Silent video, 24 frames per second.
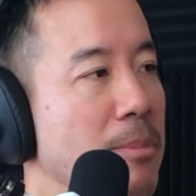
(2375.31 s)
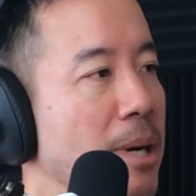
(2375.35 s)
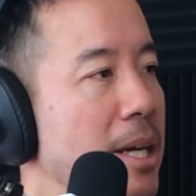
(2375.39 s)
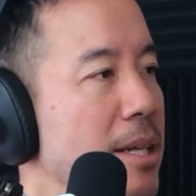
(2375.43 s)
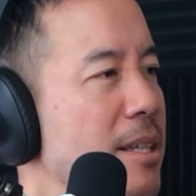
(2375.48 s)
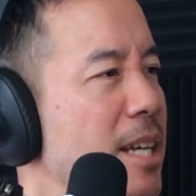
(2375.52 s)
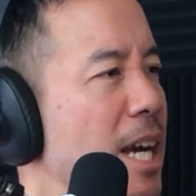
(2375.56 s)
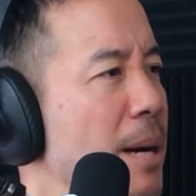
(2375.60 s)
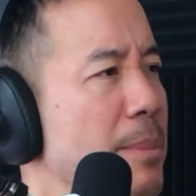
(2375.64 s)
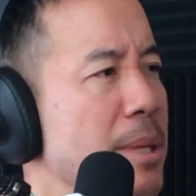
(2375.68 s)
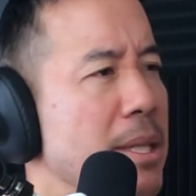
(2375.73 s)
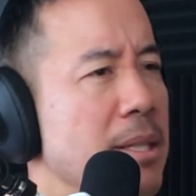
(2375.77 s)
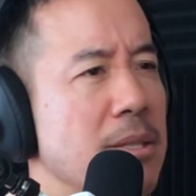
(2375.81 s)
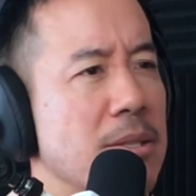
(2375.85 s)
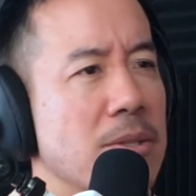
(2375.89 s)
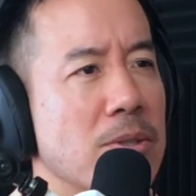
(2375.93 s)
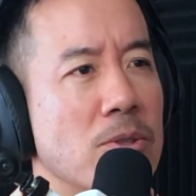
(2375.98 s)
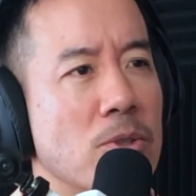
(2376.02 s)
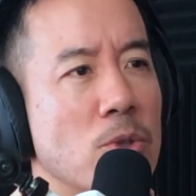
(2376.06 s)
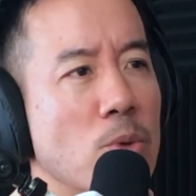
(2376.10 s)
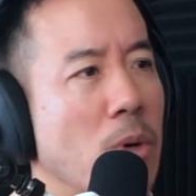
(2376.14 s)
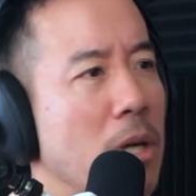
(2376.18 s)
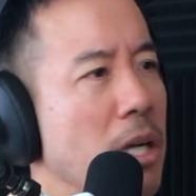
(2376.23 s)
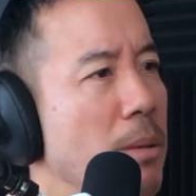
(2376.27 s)
You might come
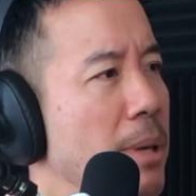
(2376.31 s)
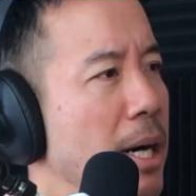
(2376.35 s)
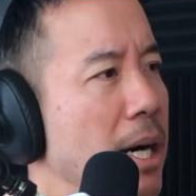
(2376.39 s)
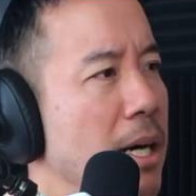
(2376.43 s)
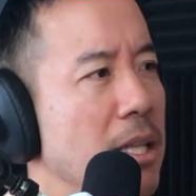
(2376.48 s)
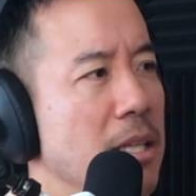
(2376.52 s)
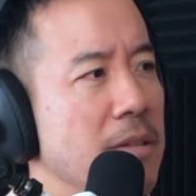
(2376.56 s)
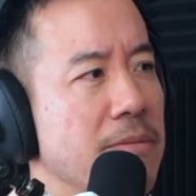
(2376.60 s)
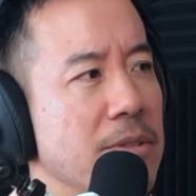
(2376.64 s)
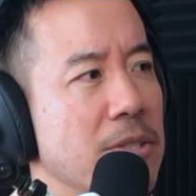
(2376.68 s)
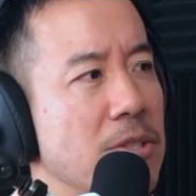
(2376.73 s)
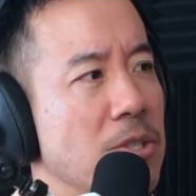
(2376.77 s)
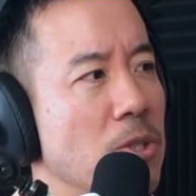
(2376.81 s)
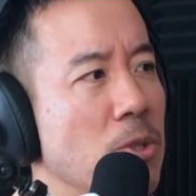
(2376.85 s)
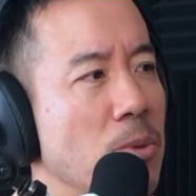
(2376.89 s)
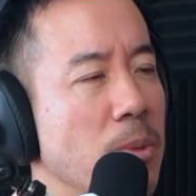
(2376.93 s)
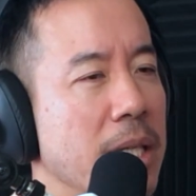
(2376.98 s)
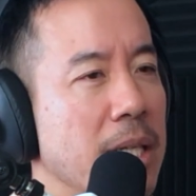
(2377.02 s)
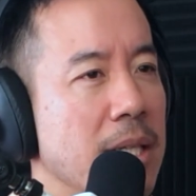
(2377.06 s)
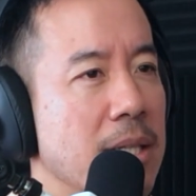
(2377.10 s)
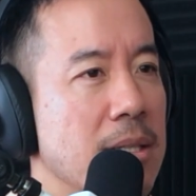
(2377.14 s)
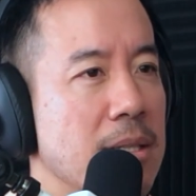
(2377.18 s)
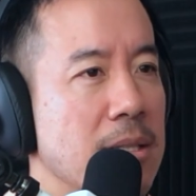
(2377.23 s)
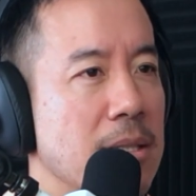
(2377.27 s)
into Guatemala for 2
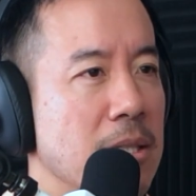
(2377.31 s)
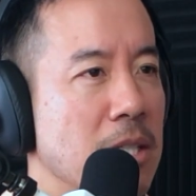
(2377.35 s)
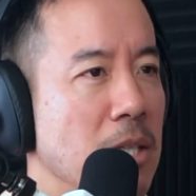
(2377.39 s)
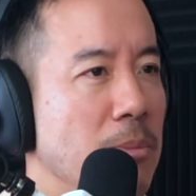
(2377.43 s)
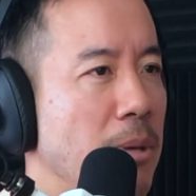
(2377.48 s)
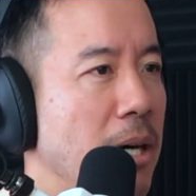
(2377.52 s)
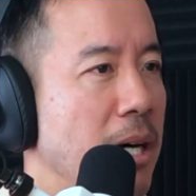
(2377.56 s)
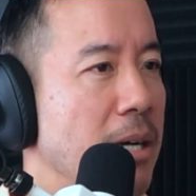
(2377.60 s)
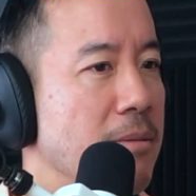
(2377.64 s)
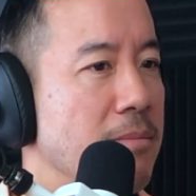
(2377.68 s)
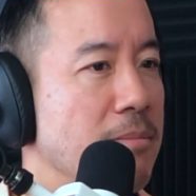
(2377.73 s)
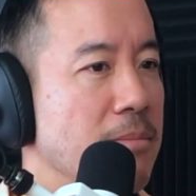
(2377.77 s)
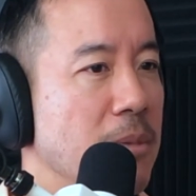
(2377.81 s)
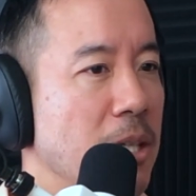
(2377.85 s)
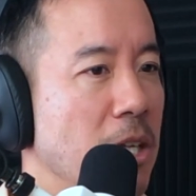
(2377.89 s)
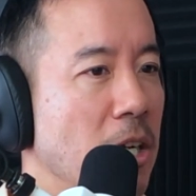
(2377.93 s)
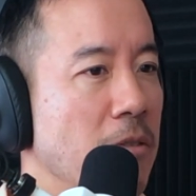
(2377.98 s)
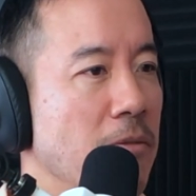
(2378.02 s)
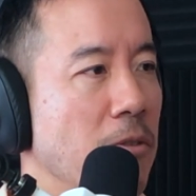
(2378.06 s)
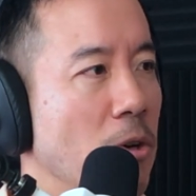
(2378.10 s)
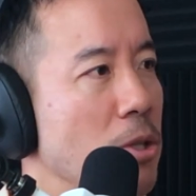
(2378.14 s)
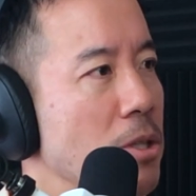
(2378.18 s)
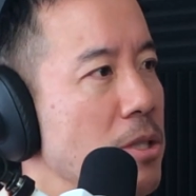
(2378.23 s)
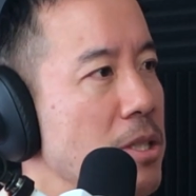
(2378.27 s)
weeks and you might,
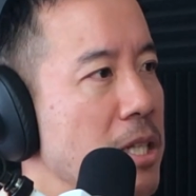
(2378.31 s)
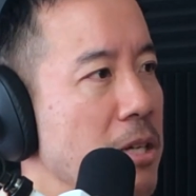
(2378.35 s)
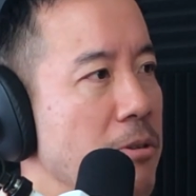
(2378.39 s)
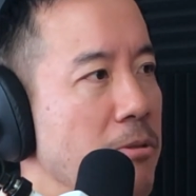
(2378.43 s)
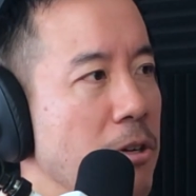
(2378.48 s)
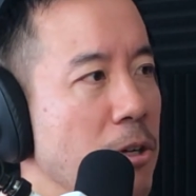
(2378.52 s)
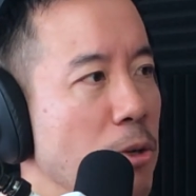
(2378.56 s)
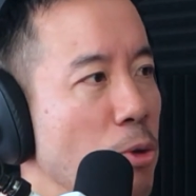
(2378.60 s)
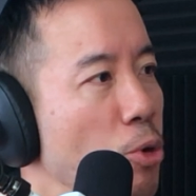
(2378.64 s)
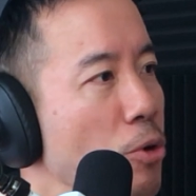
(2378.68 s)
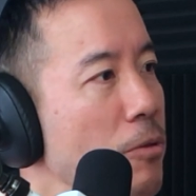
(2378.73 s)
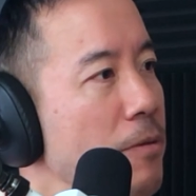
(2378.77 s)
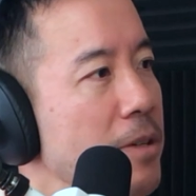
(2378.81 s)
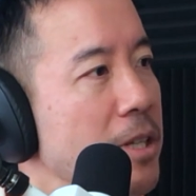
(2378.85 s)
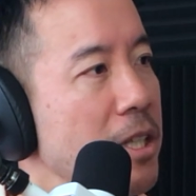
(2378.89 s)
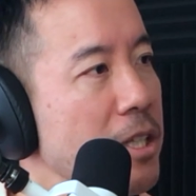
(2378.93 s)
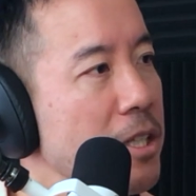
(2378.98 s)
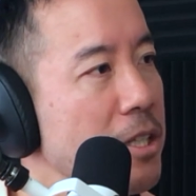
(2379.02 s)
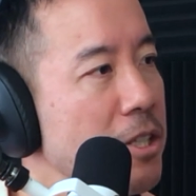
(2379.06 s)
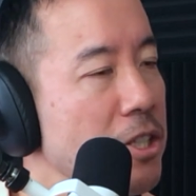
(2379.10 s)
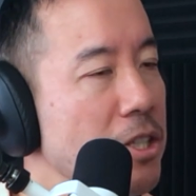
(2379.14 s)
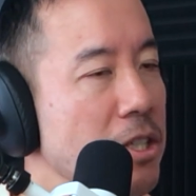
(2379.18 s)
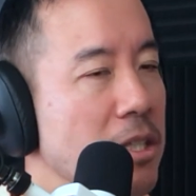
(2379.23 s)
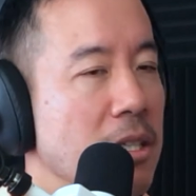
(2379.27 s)
volunteer in an
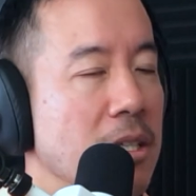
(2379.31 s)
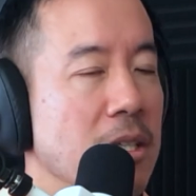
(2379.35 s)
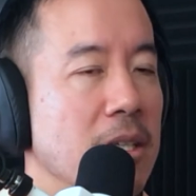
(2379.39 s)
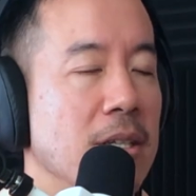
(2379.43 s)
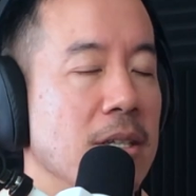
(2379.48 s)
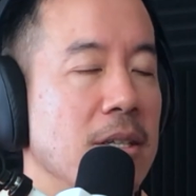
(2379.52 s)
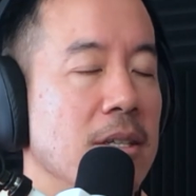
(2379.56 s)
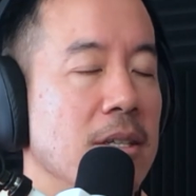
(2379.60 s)
orphanage